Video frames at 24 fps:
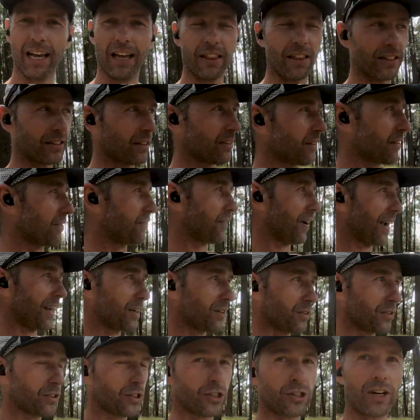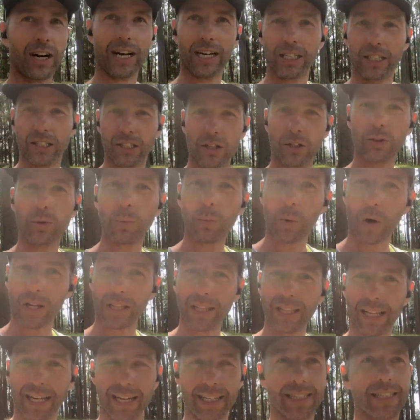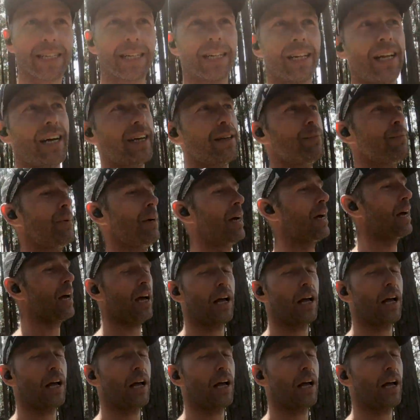This is the final stretch. There's one last climb